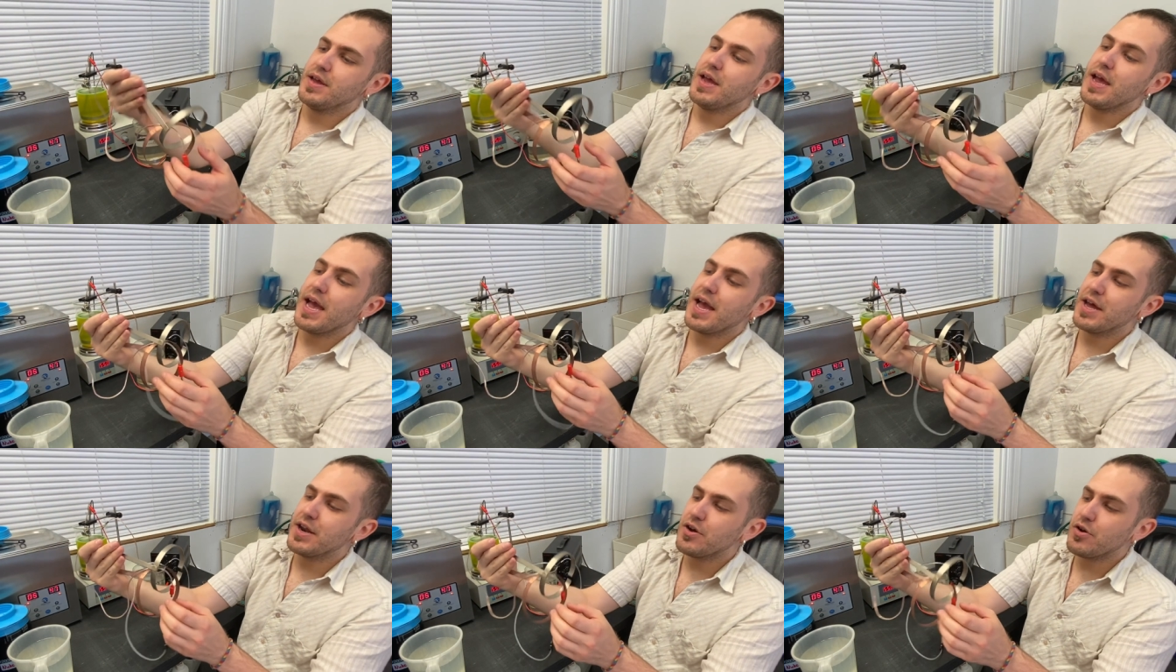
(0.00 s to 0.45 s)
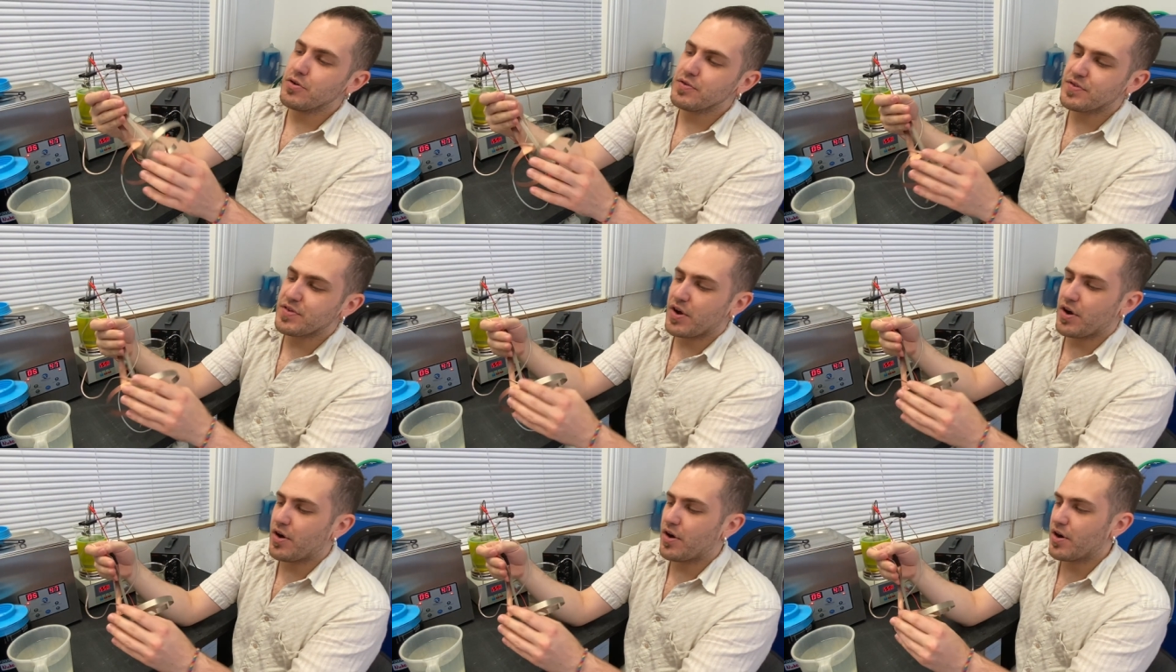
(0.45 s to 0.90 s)

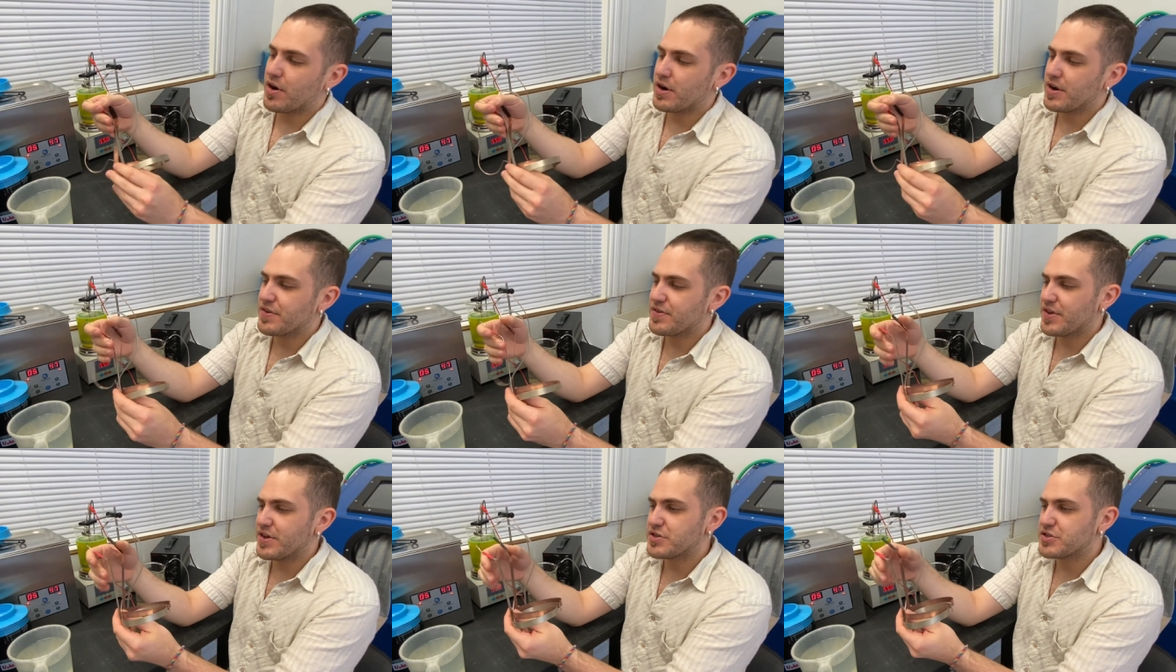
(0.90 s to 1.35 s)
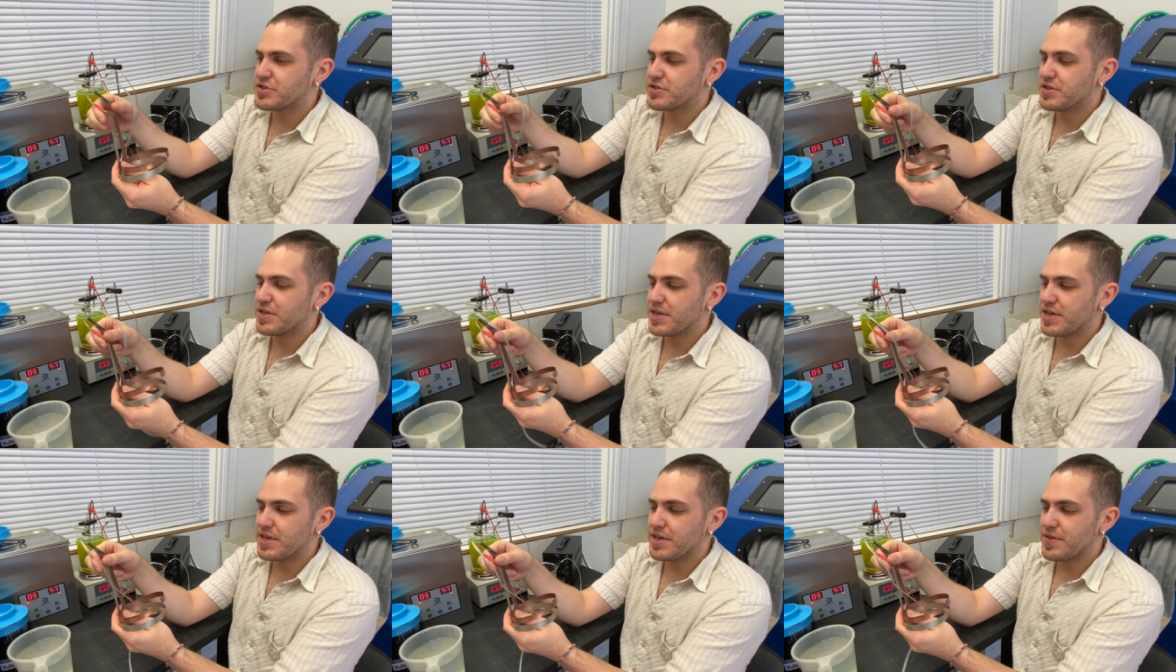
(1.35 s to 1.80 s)
Anodes are
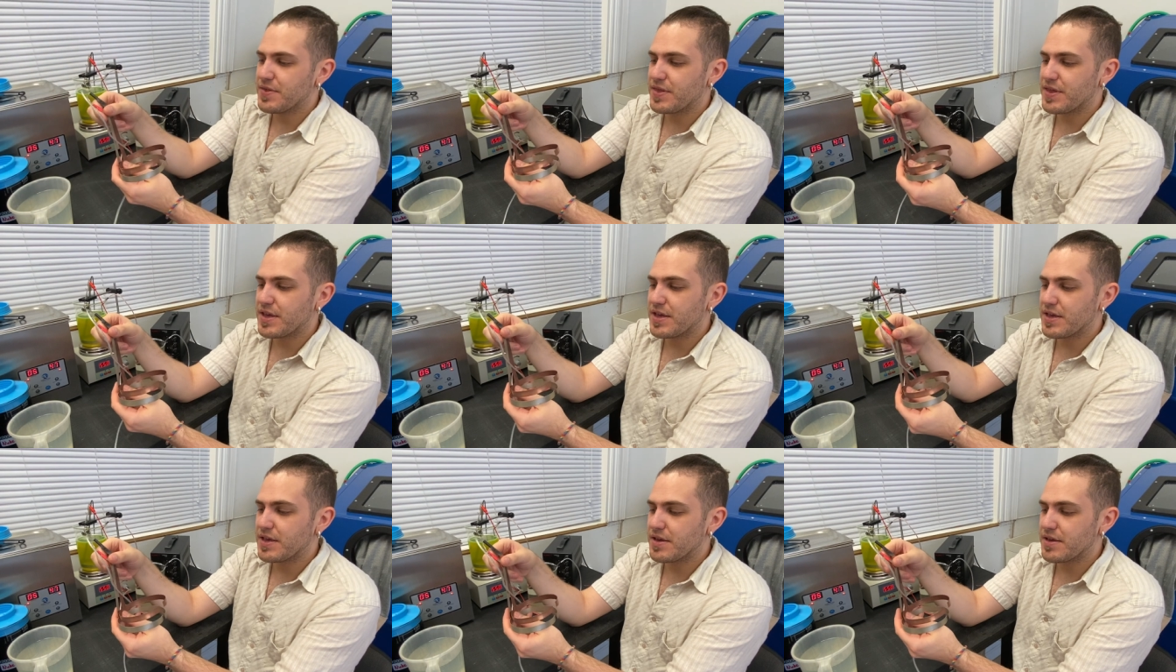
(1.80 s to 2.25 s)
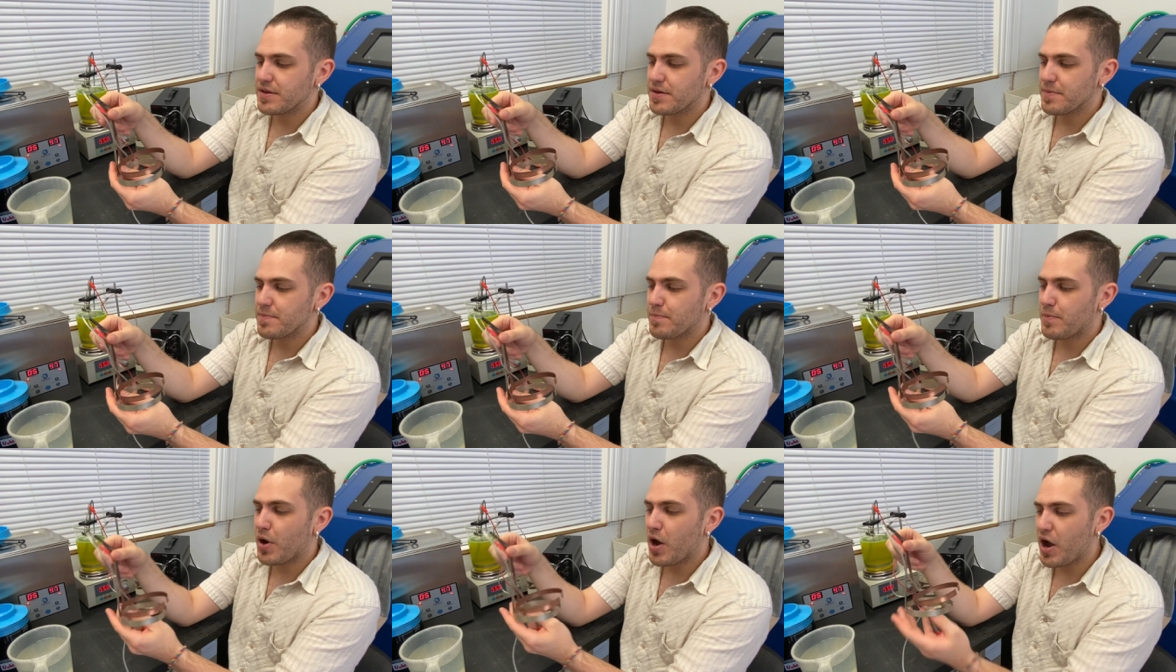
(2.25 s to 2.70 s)
essentially the
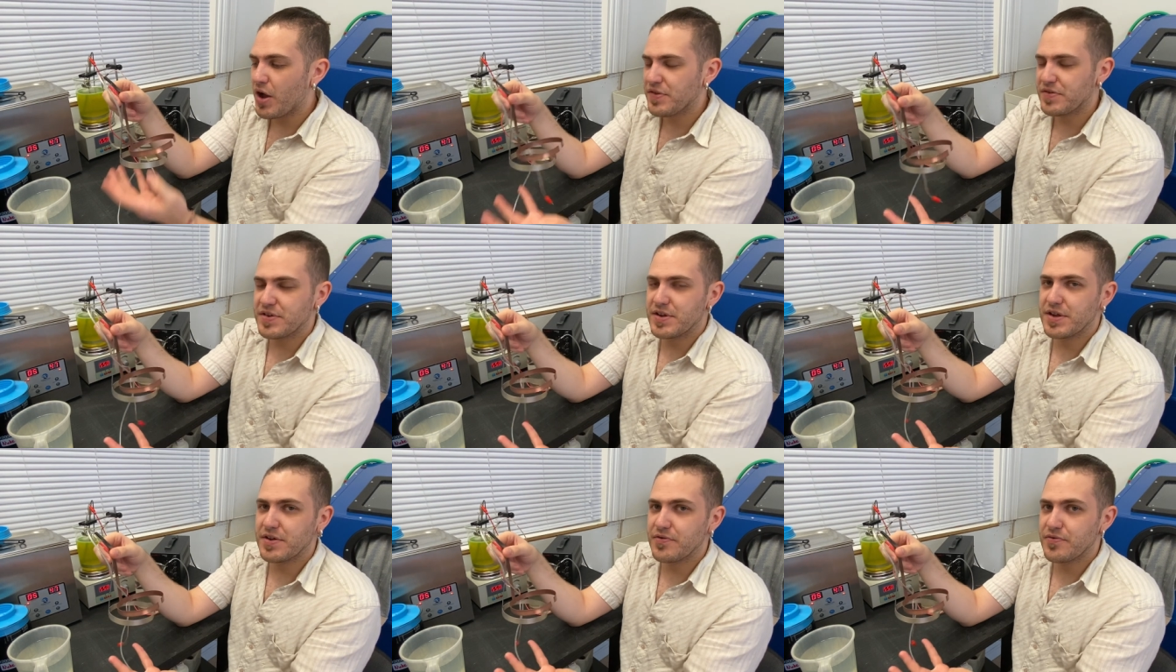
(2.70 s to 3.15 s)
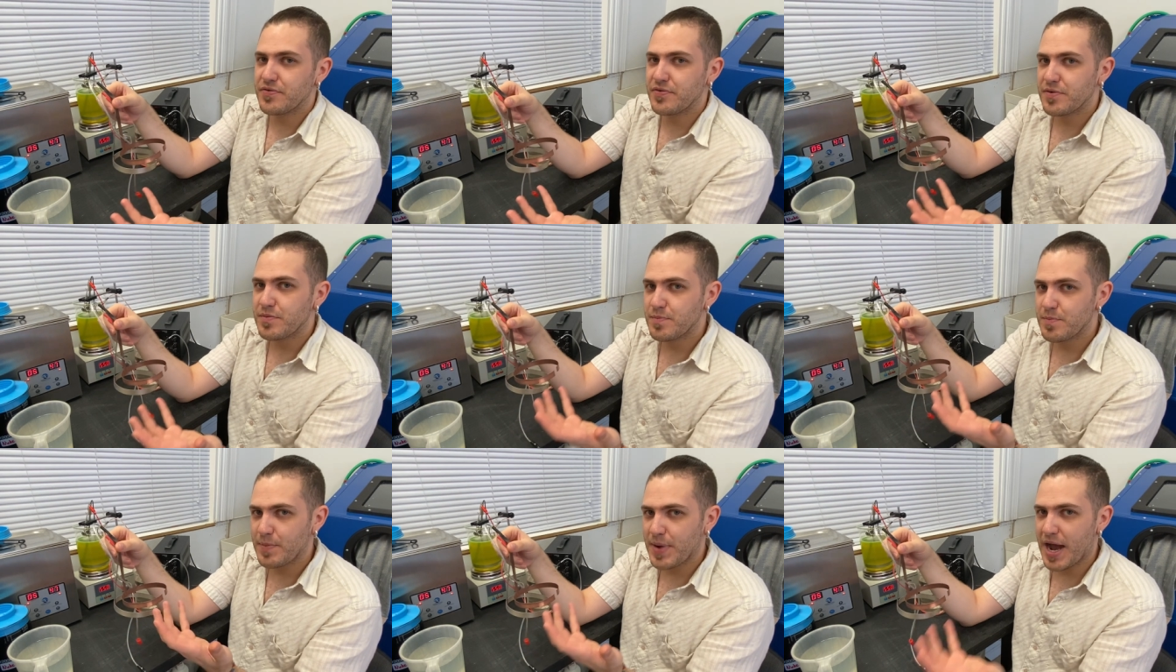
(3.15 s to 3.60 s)
positive
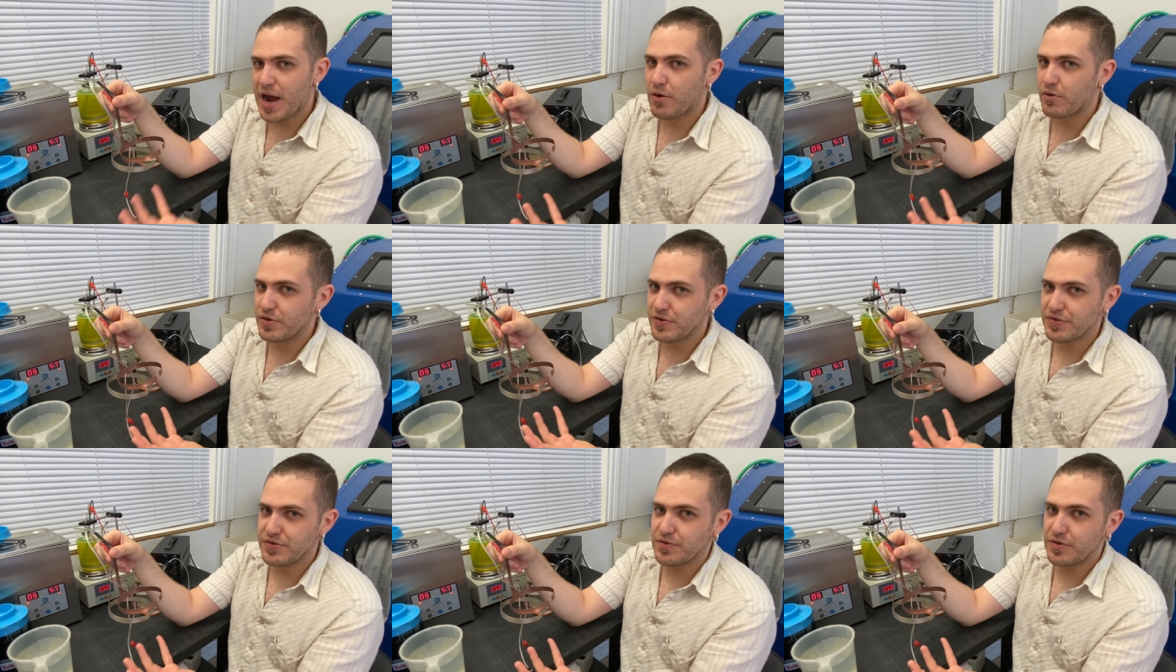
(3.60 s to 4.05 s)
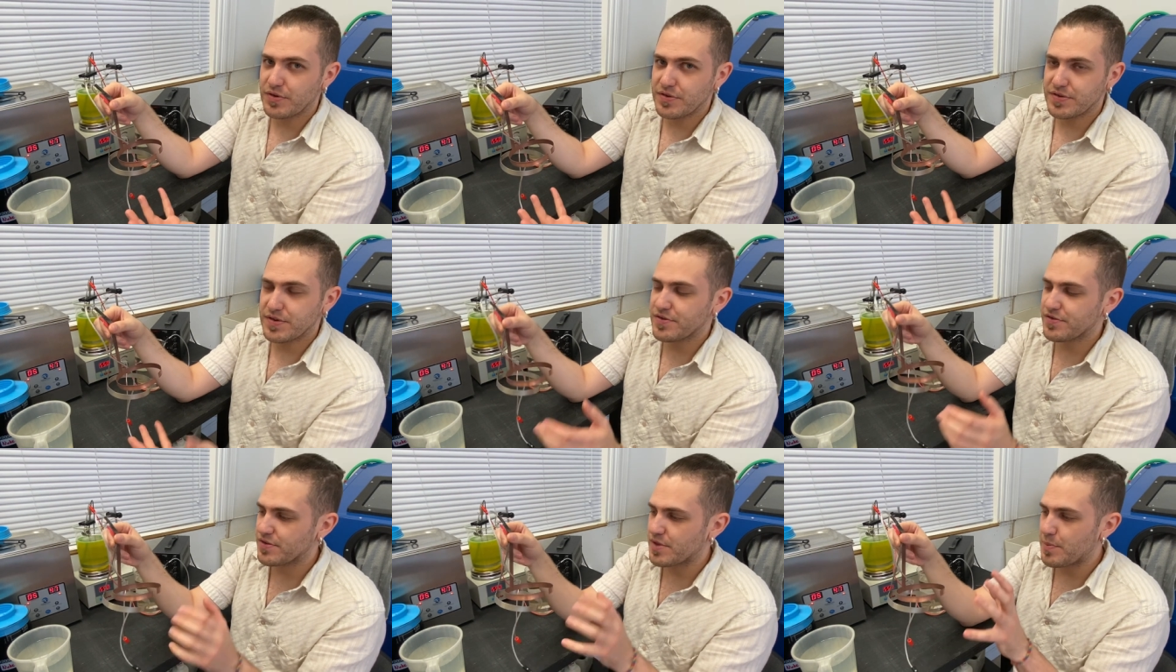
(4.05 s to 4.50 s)
power source.
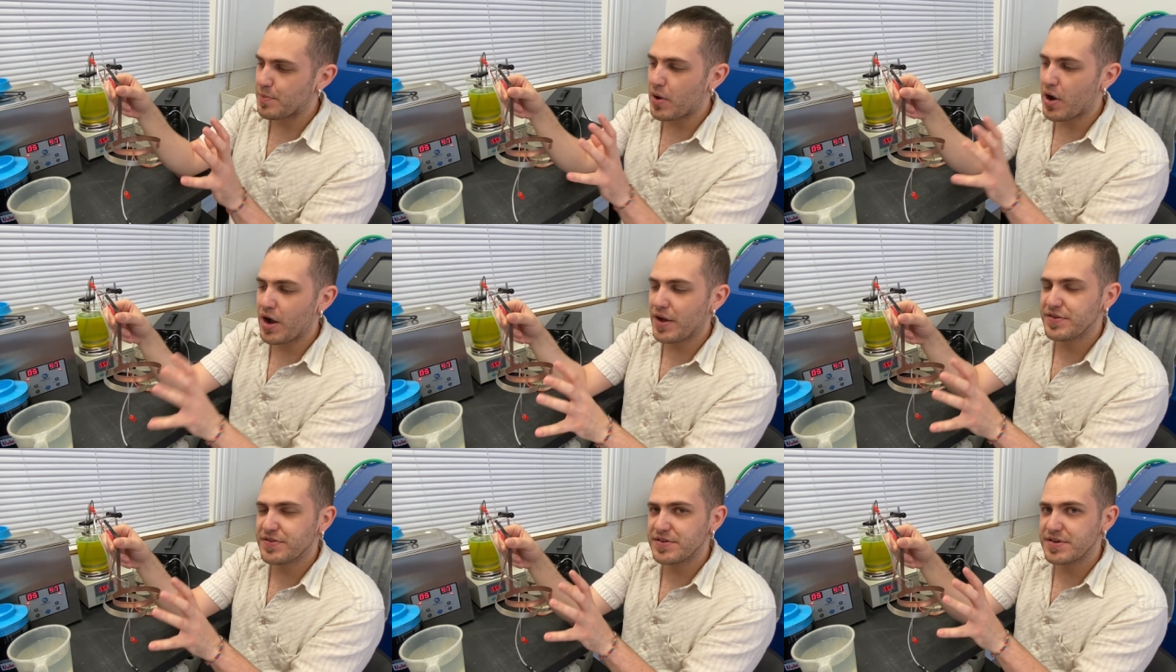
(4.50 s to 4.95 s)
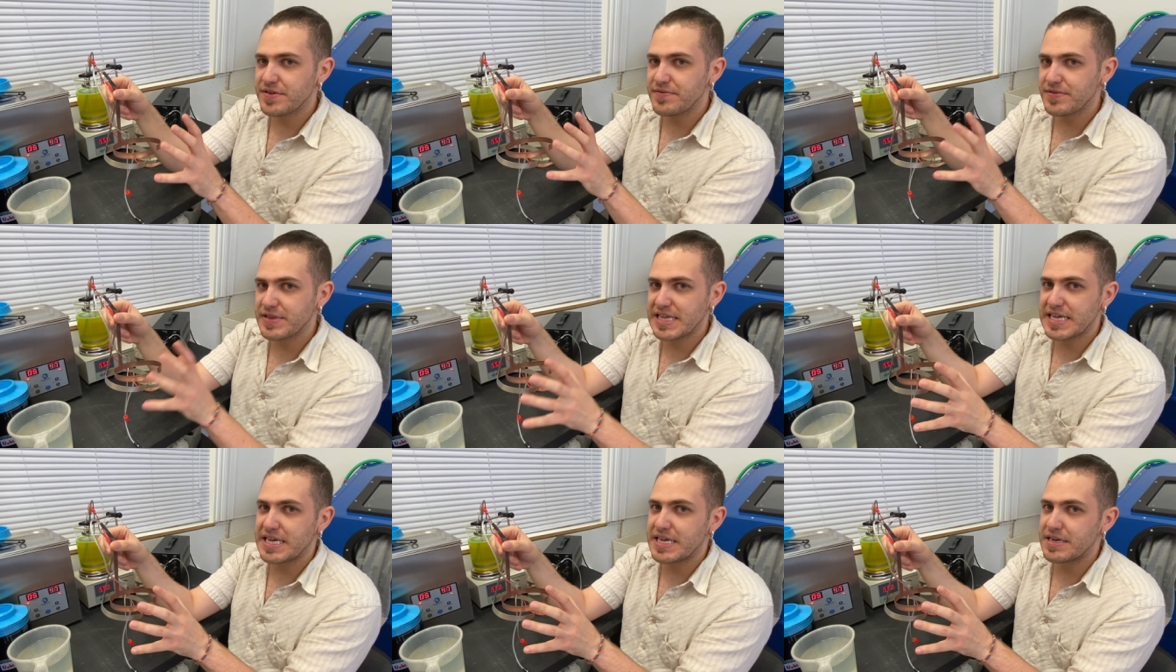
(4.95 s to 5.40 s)
These are the positive
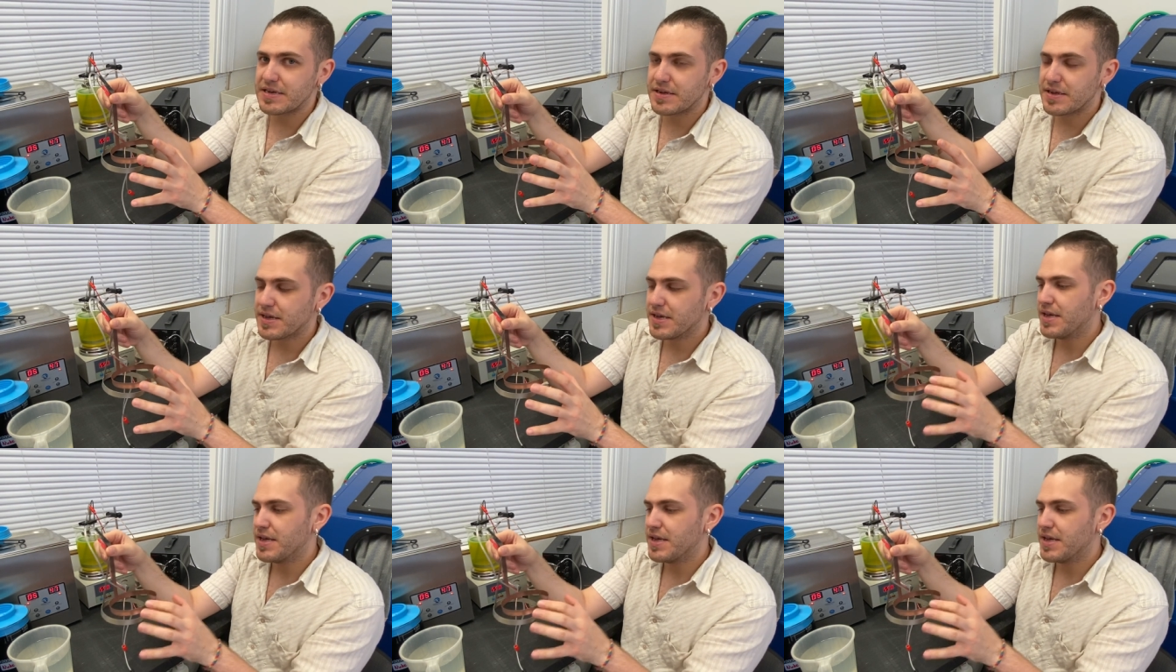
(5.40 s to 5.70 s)
lead.